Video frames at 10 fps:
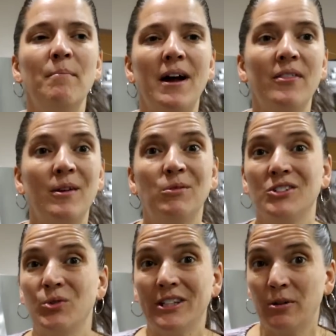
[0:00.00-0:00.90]
but then we'll
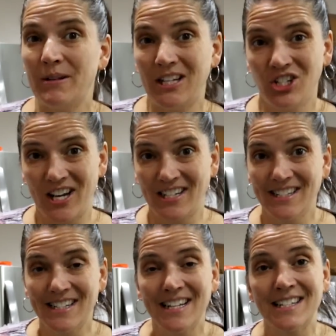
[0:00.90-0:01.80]
do a little bit each day
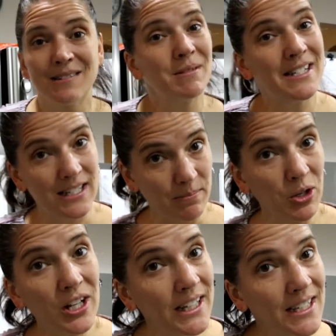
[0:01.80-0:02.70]
just to get some of the
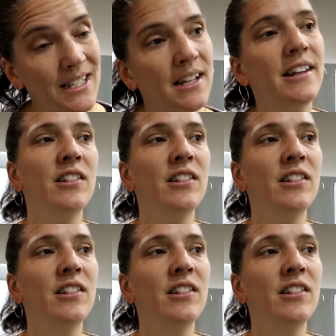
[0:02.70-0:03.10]
deeper cleaning done,